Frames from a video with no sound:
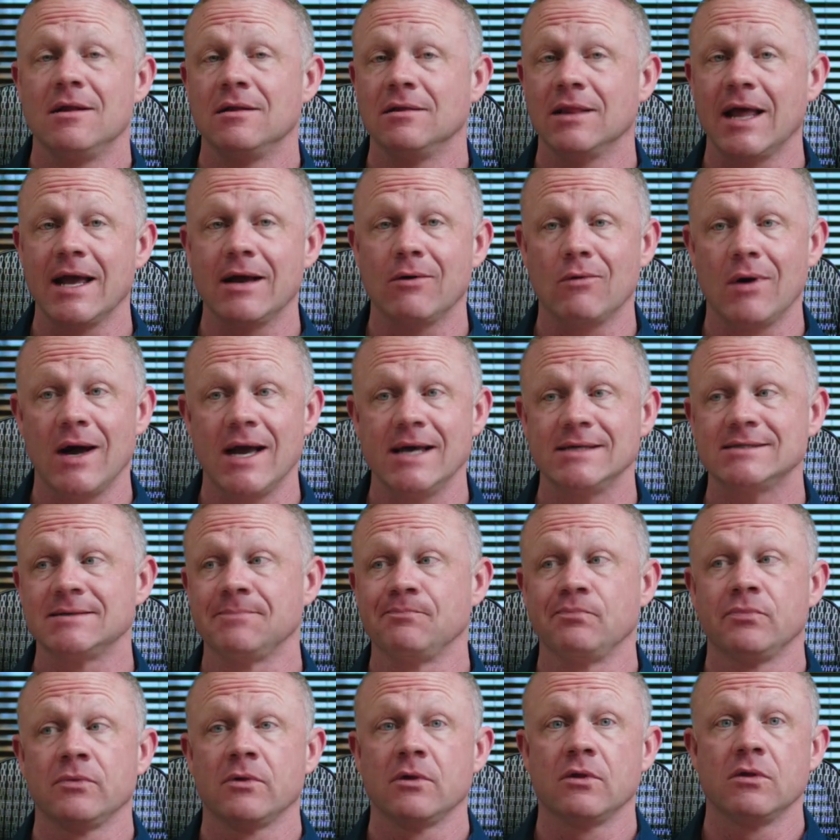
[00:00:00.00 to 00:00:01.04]
Likewise,
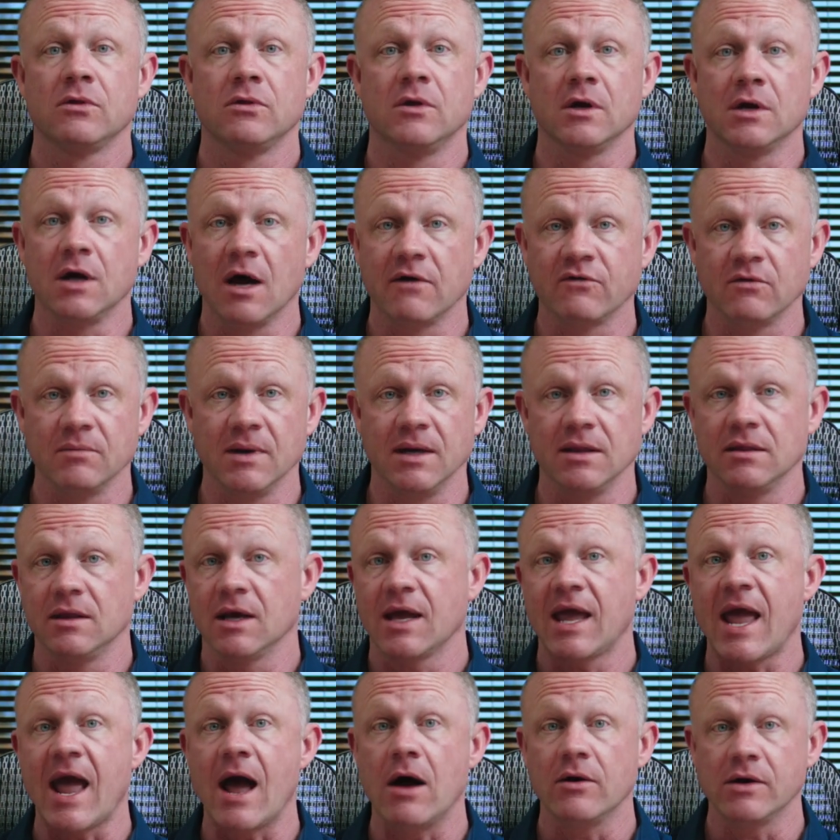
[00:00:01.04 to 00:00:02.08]
the government, the
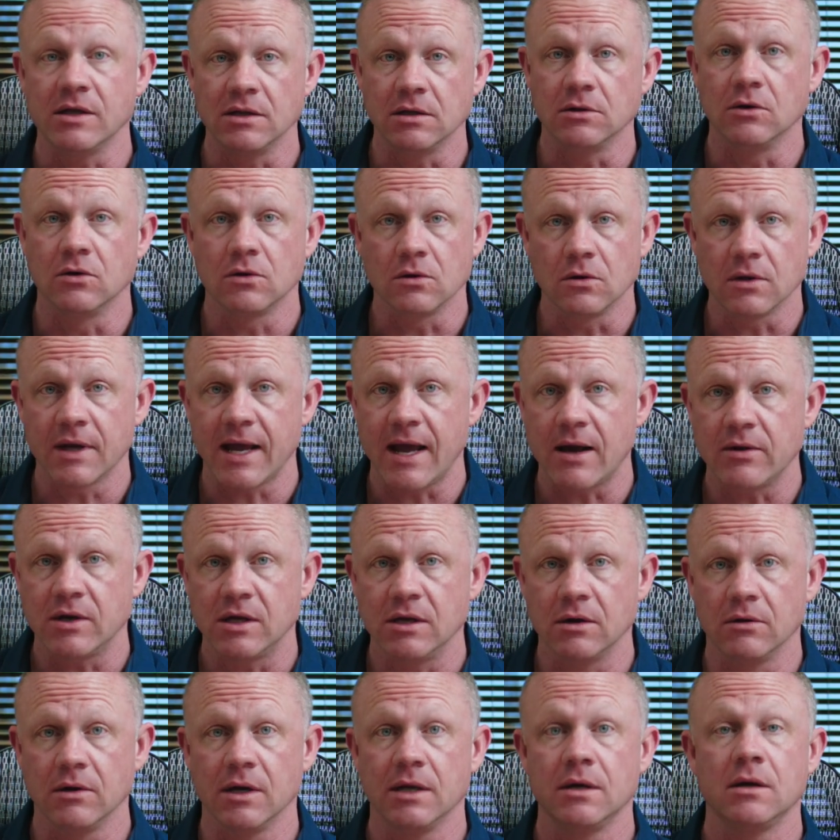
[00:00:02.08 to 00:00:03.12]
county, the local county
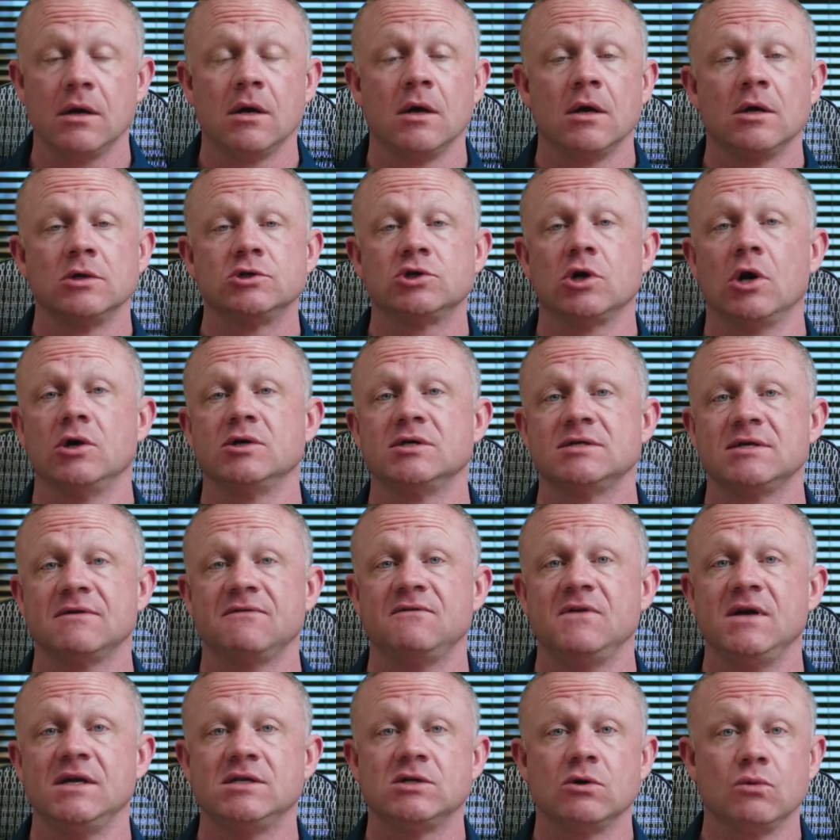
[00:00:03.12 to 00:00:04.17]
you're in, charges a
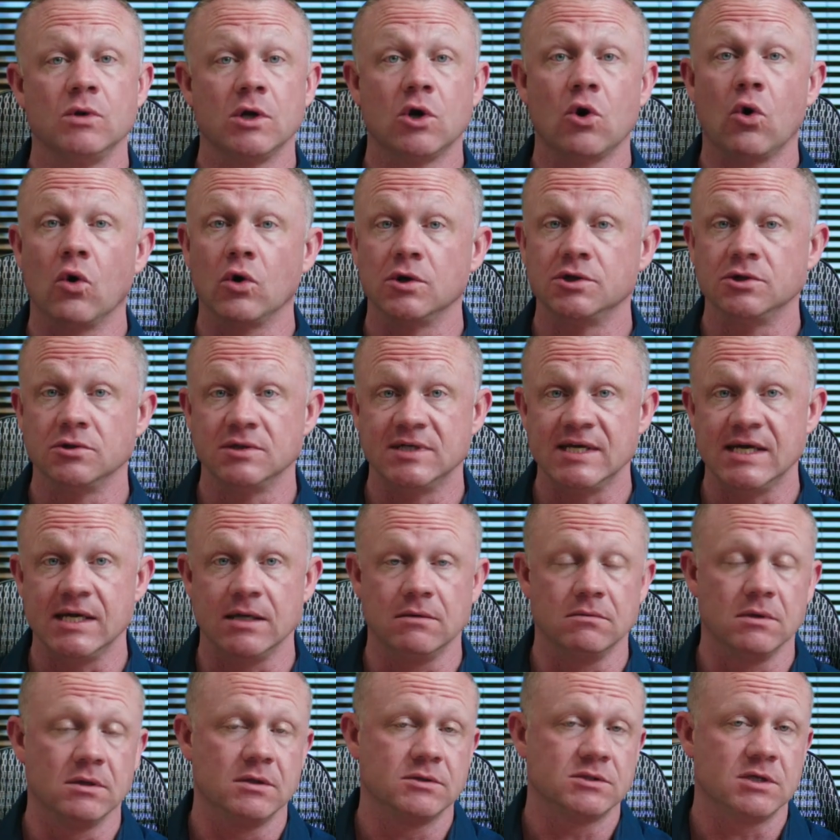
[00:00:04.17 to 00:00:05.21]
fee to record your deed,
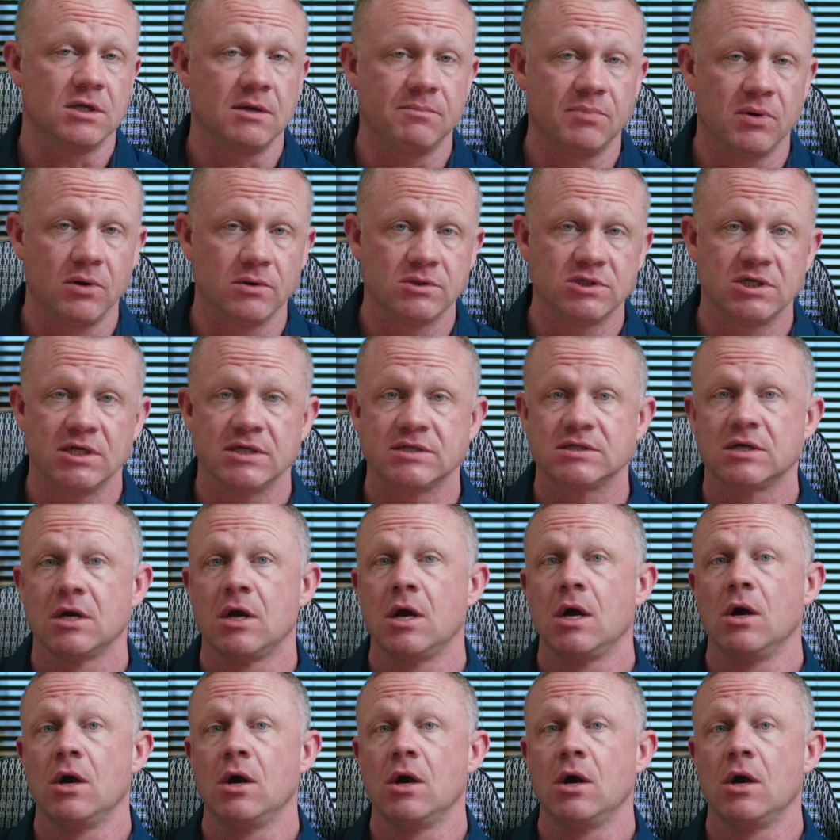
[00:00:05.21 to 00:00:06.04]
whether it's on a purchase